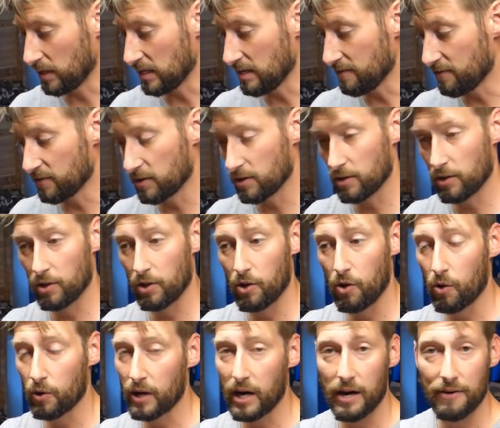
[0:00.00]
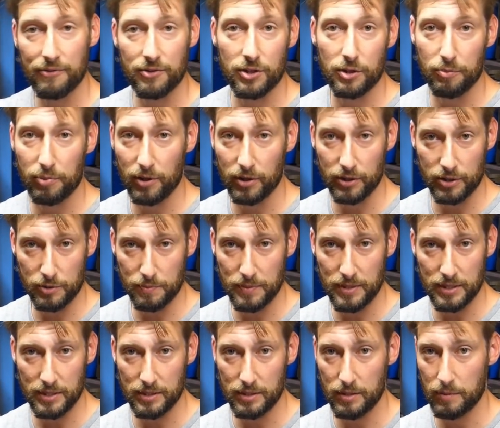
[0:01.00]
even long after the plug has
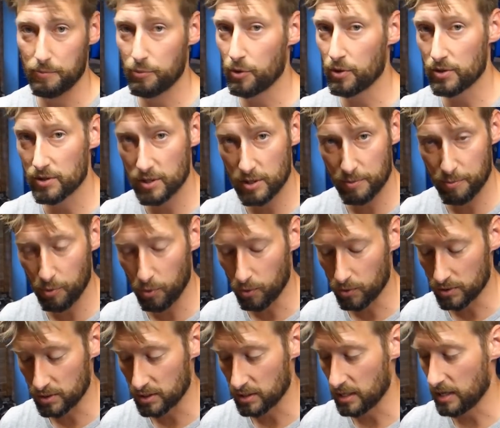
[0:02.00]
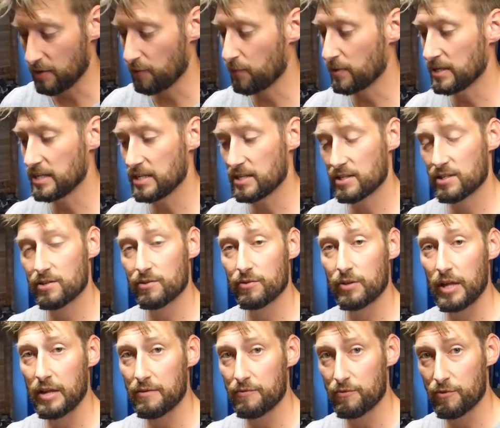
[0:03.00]
been put into the boat, if we needed to
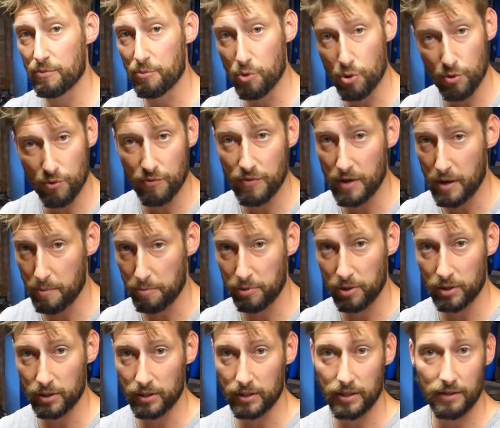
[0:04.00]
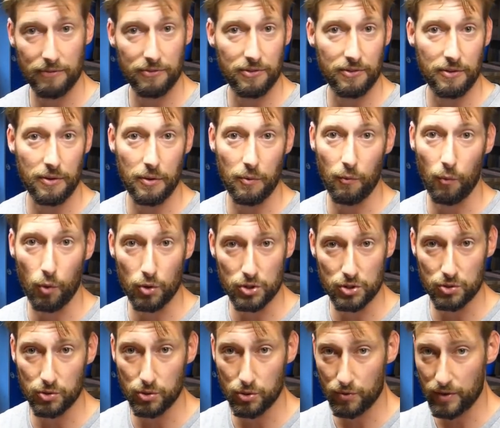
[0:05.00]
then remove that plug, if it
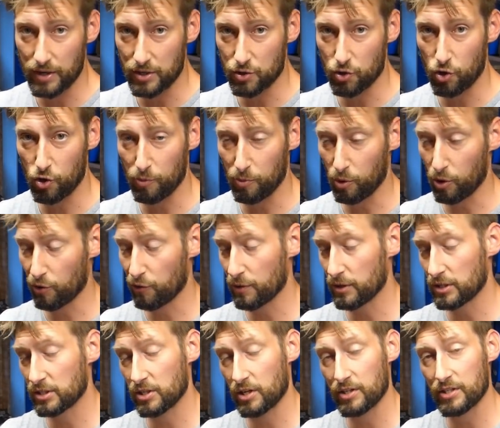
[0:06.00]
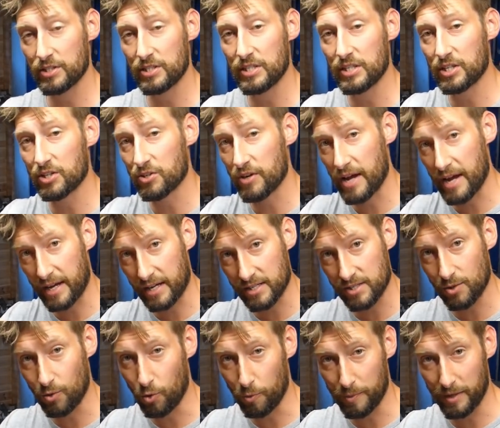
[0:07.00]
wasn't doing the right job, or if we started to see
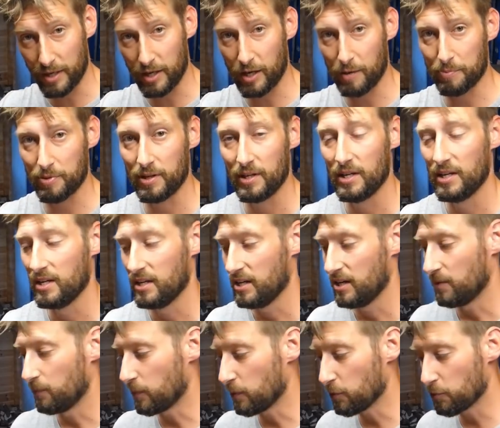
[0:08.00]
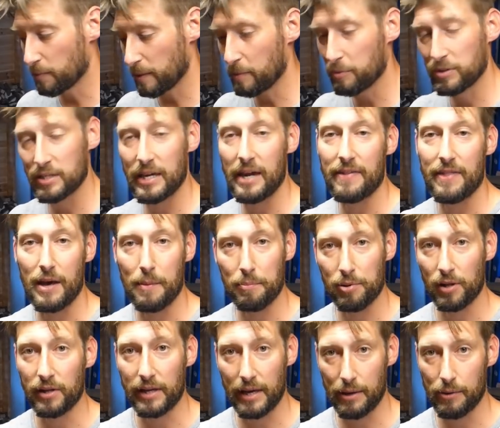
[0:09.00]
cracks opening up, we would be able to get that
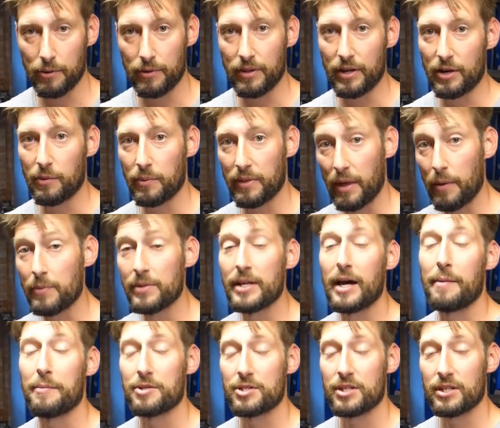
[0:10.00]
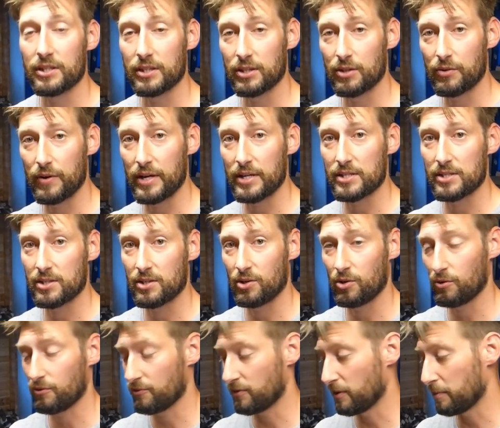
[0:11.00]
plug out of there without damaging the rest
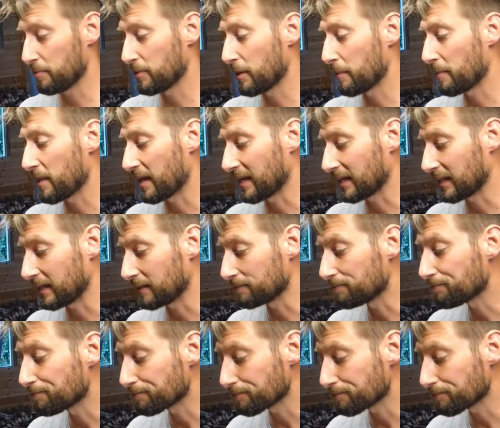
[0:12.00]
of the planking.